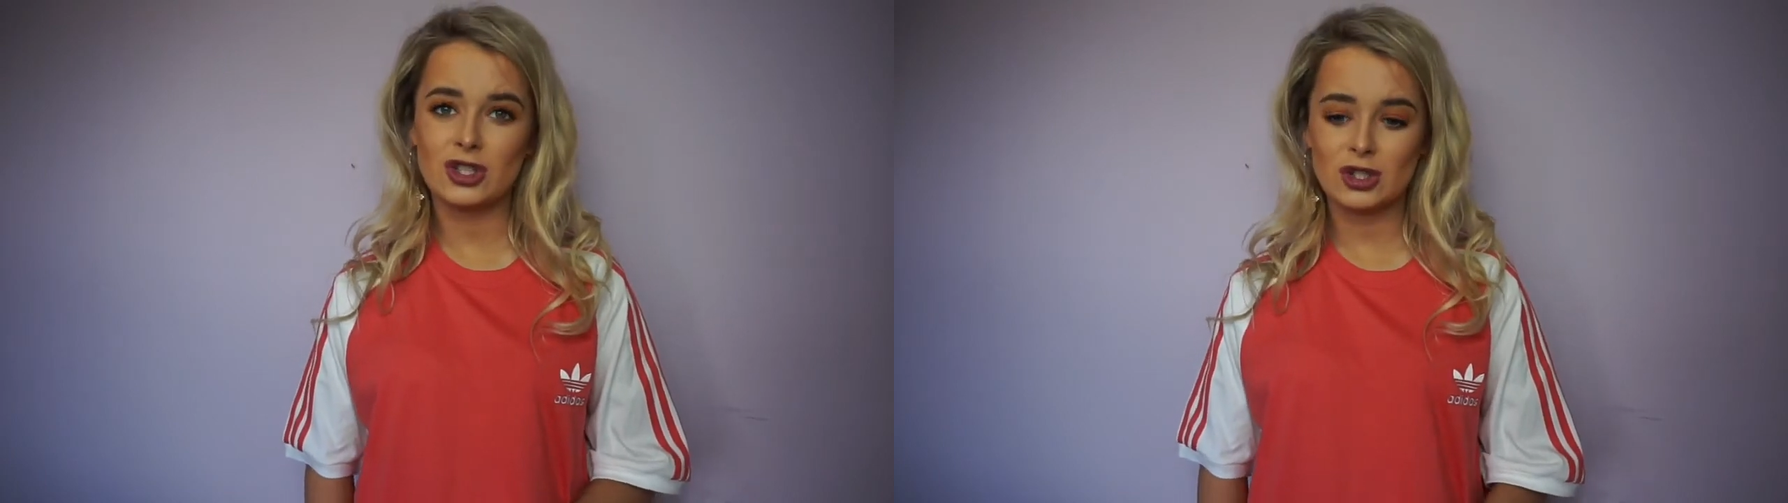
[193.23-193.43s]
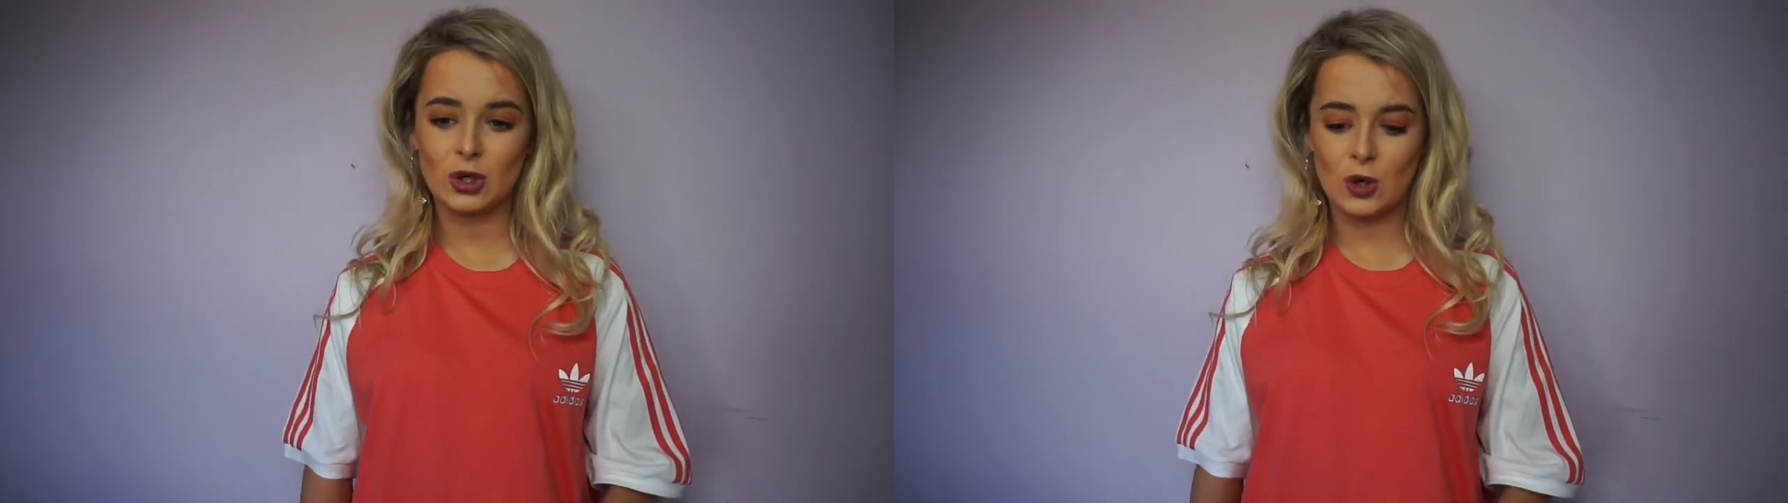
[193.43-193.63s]

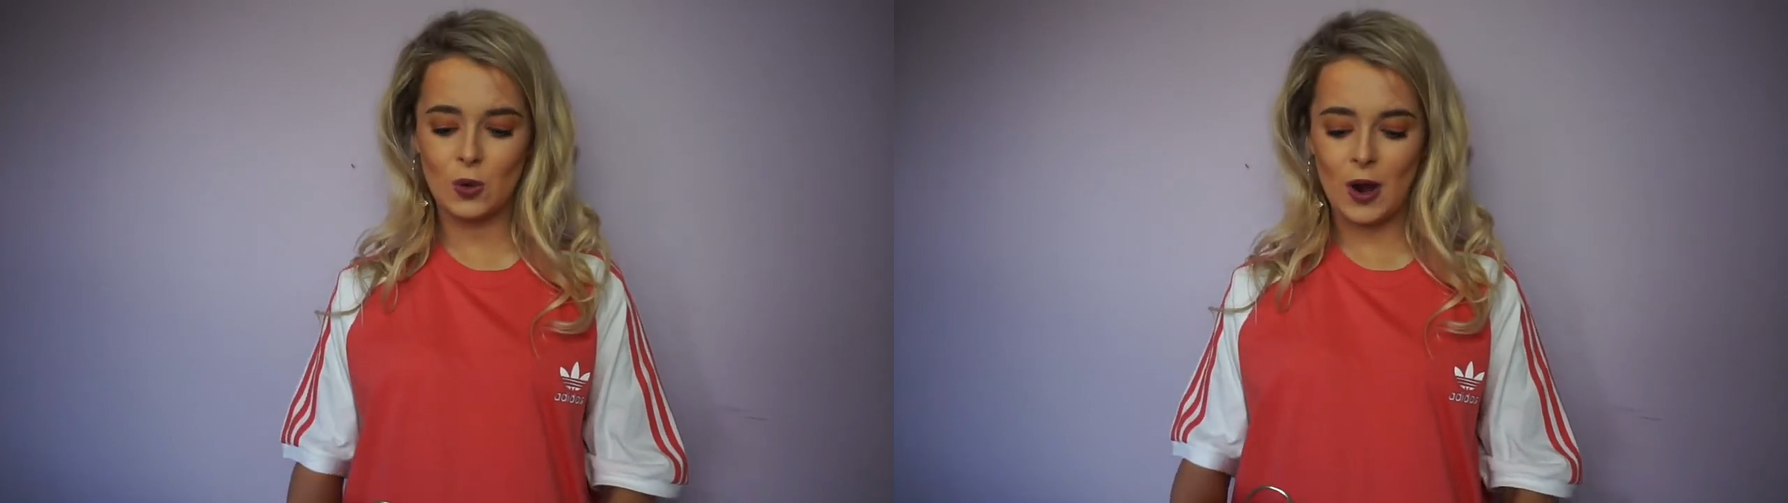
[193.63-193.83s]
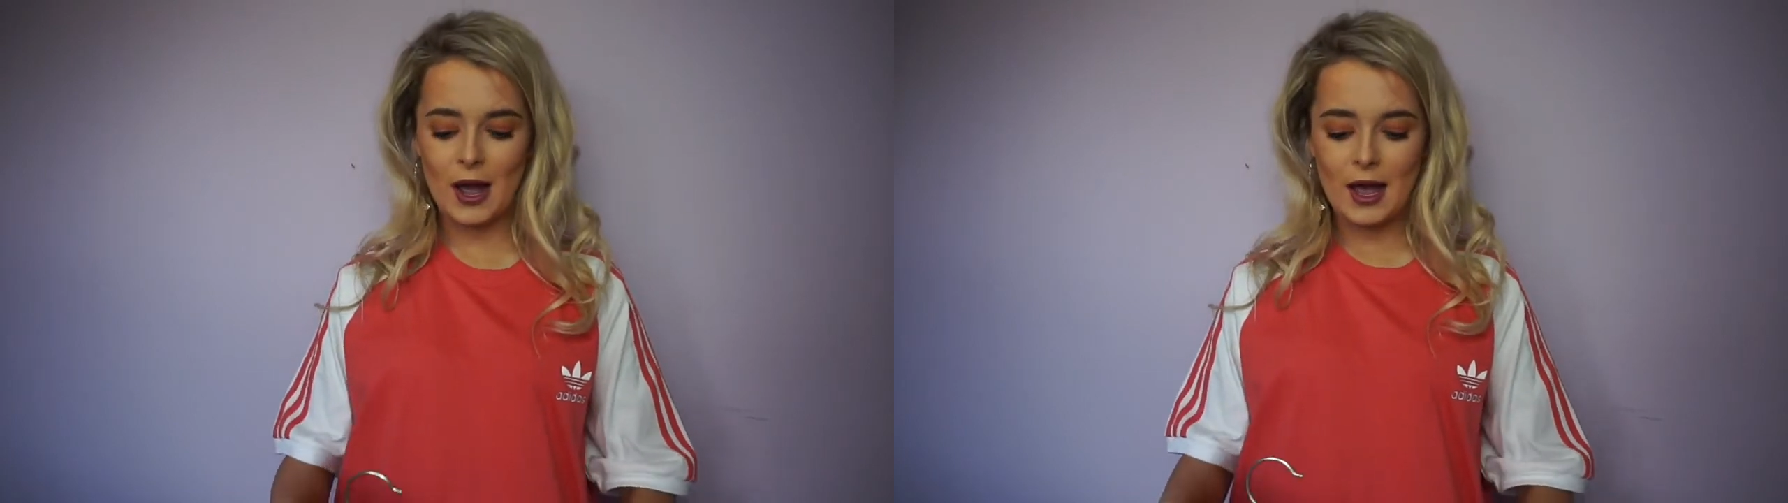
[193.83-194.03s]

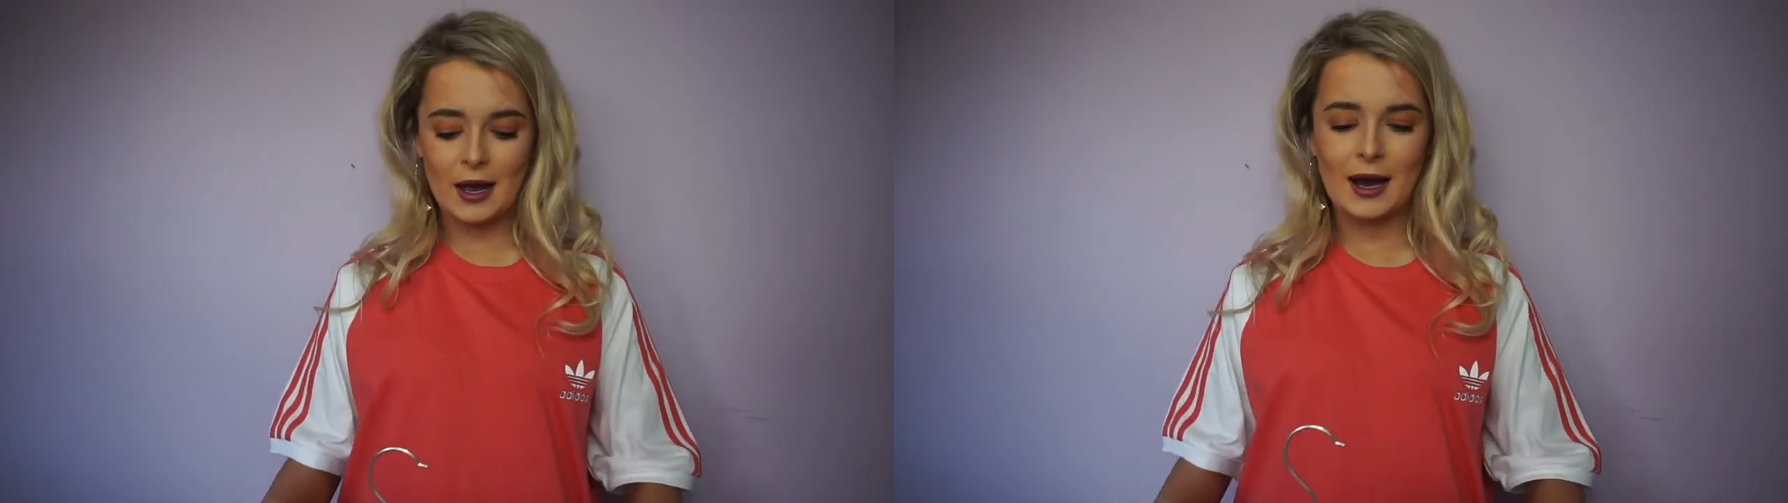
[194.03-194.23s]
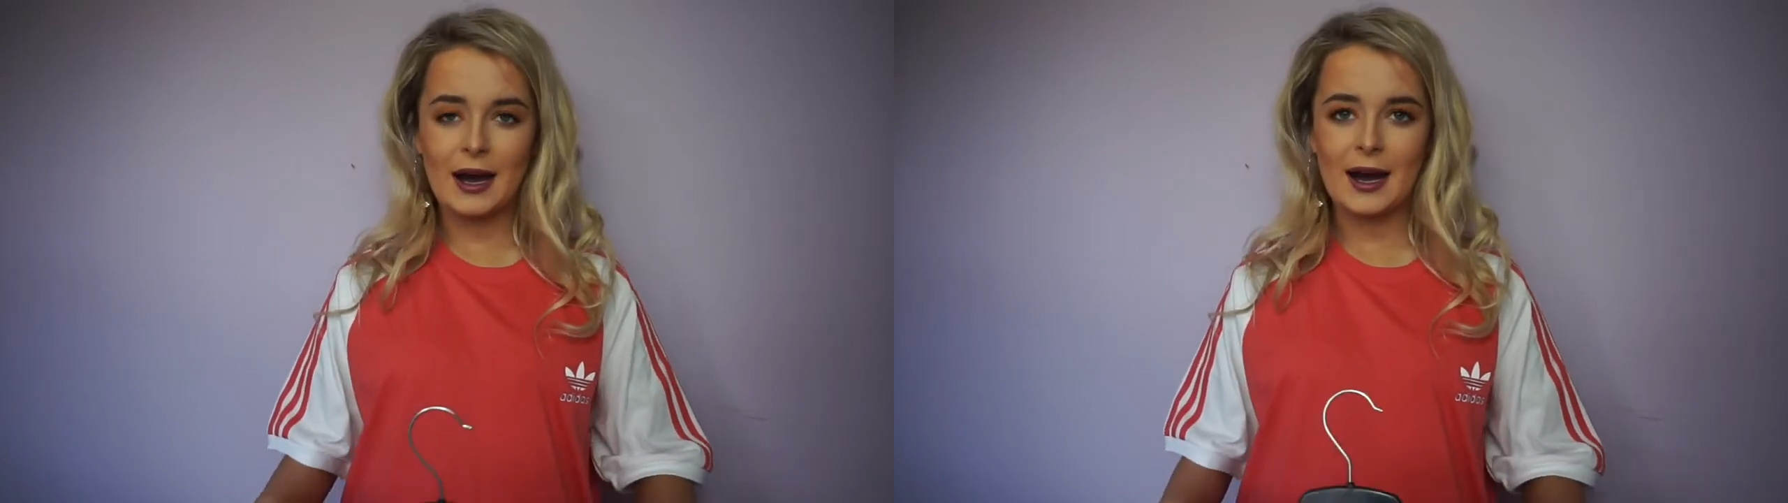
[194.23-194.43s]
So
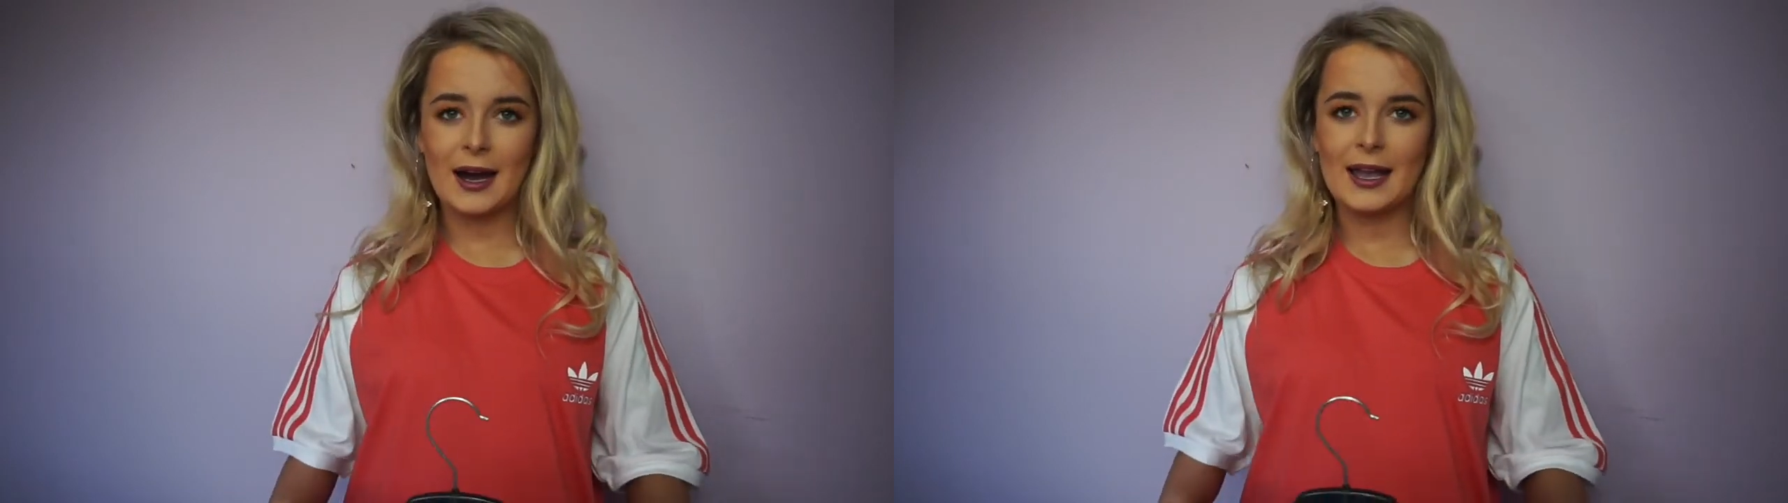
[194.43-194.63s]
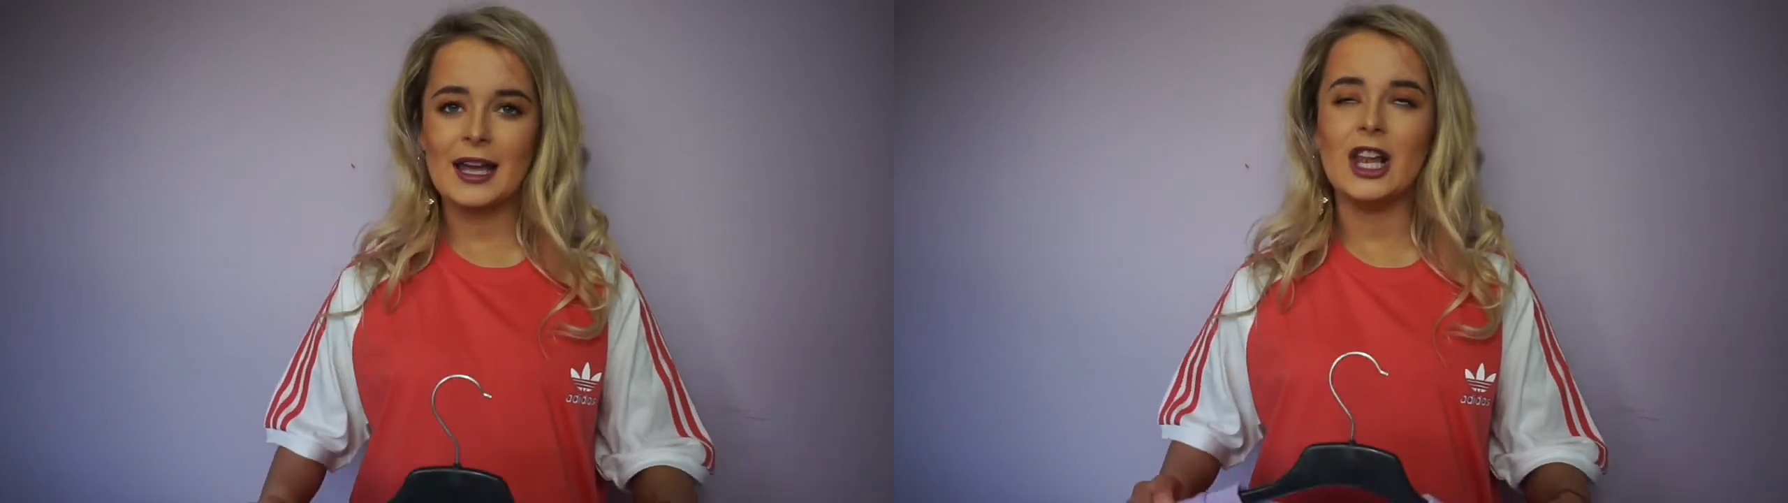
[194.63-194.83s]

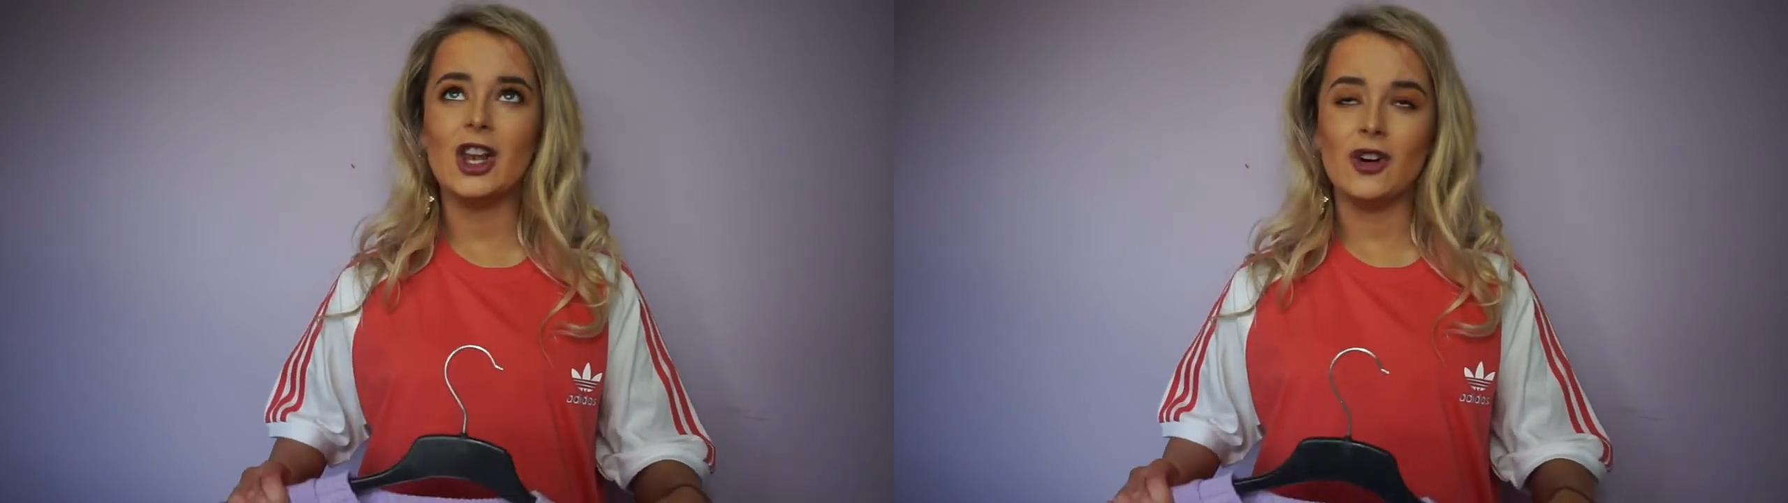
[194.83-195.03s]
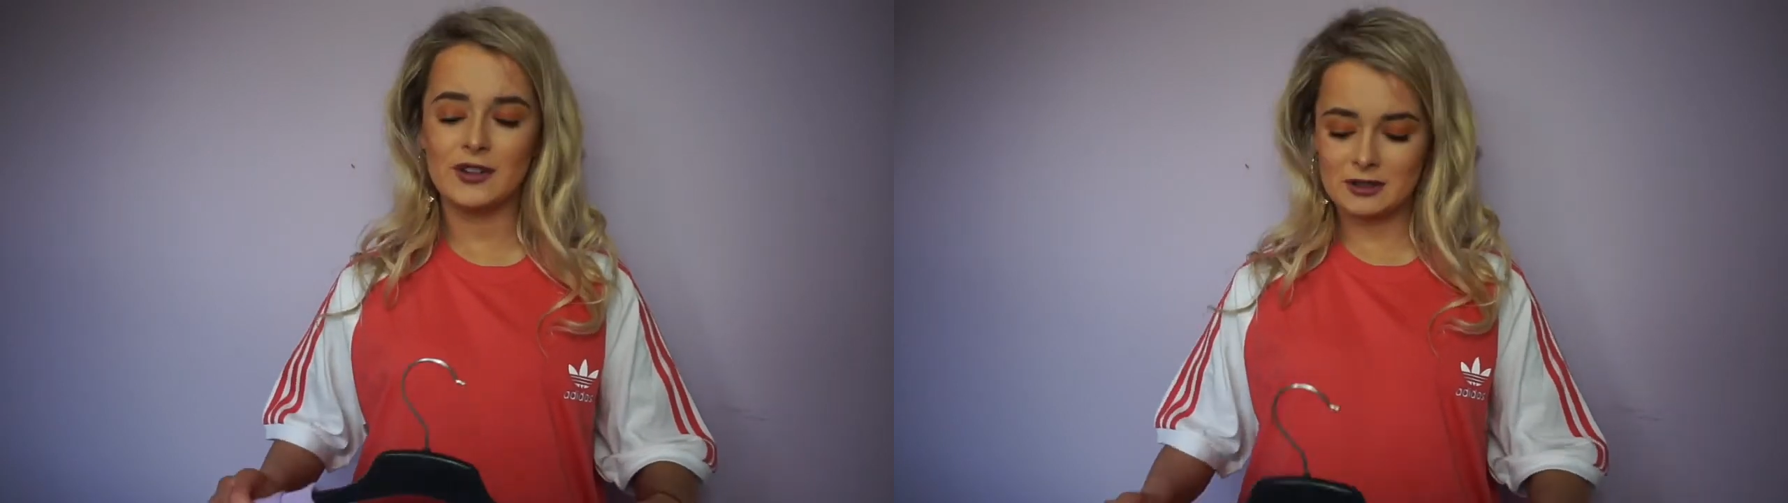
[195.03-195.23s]
I
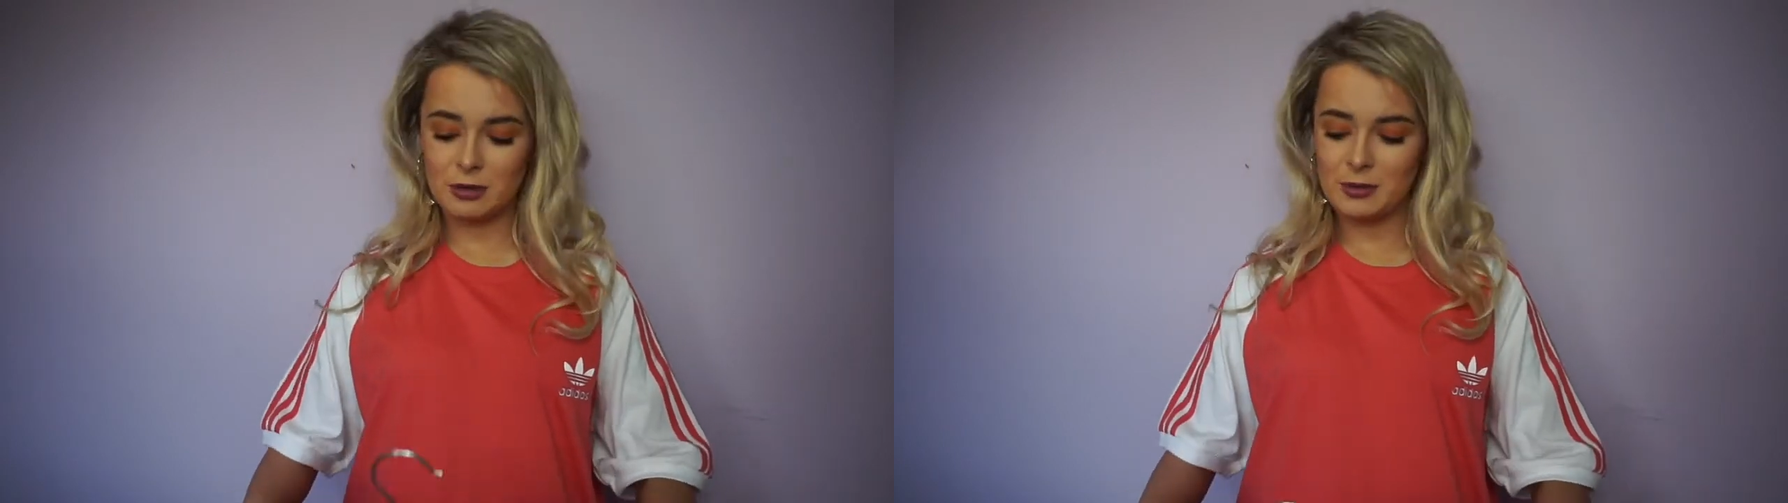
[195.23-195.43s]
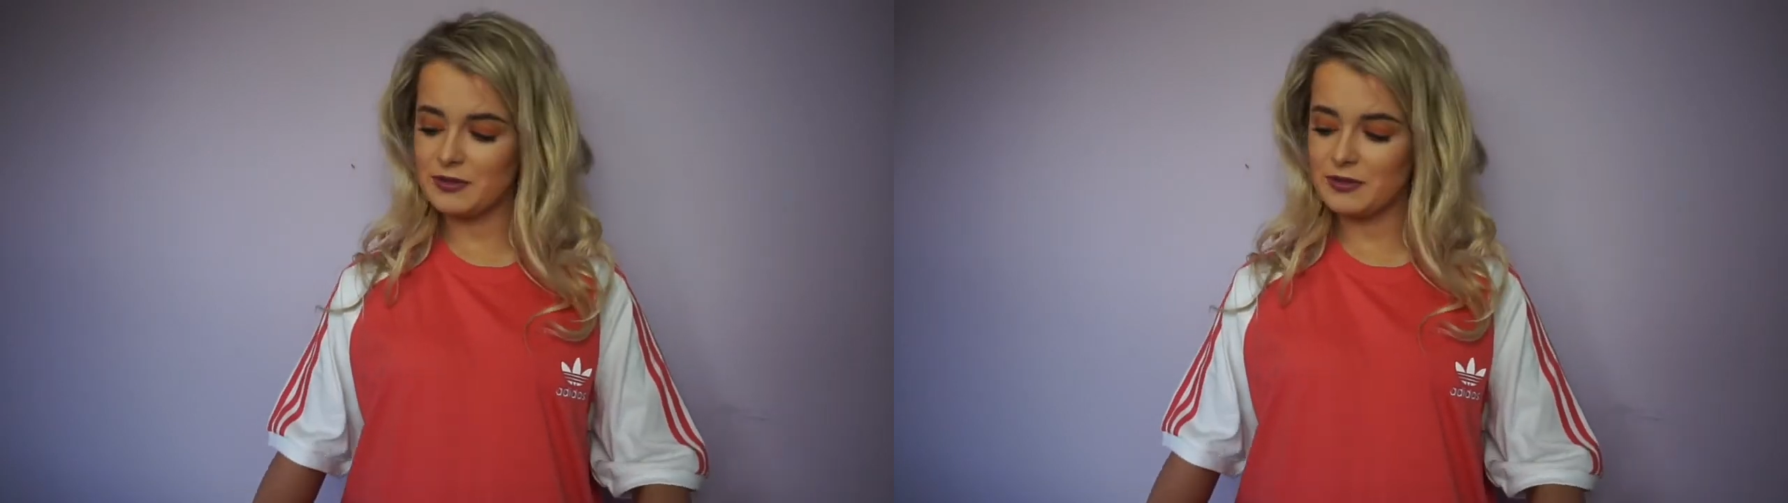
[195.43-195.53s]
love this part.